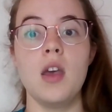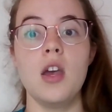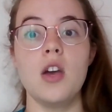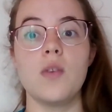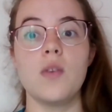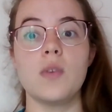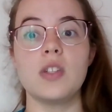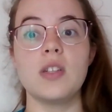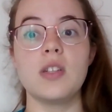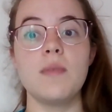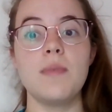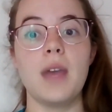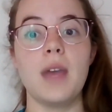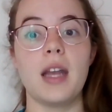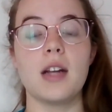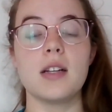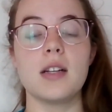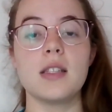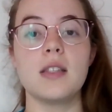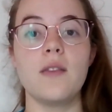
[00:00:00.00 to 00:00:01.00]
which
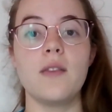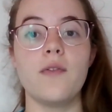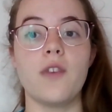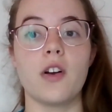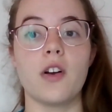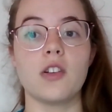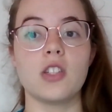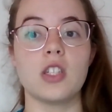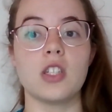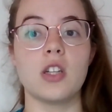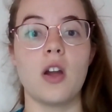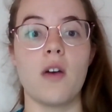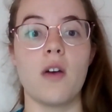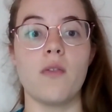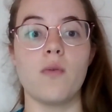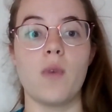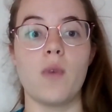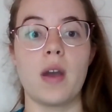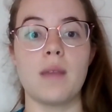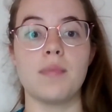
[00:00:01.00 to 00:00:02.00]
impairs the function
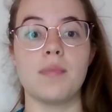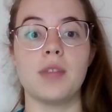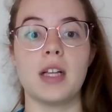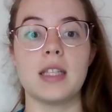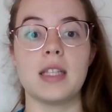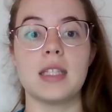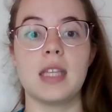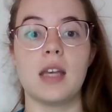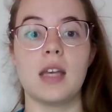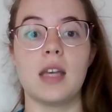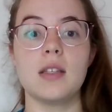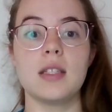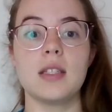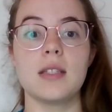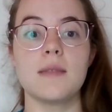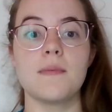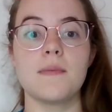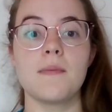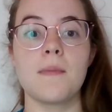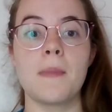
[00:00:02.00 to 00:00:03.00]
of white blood
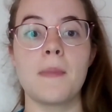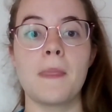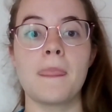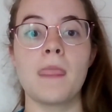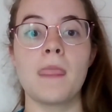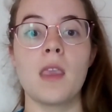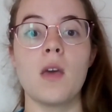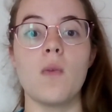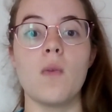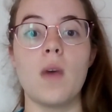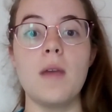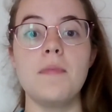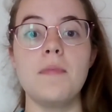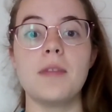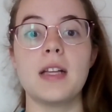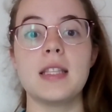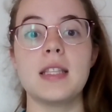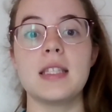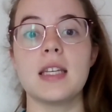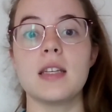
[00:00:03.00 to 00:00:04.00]
cells. White
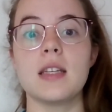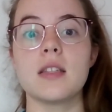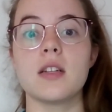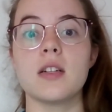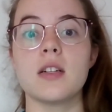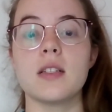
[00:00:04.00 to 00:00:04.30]
blood cells are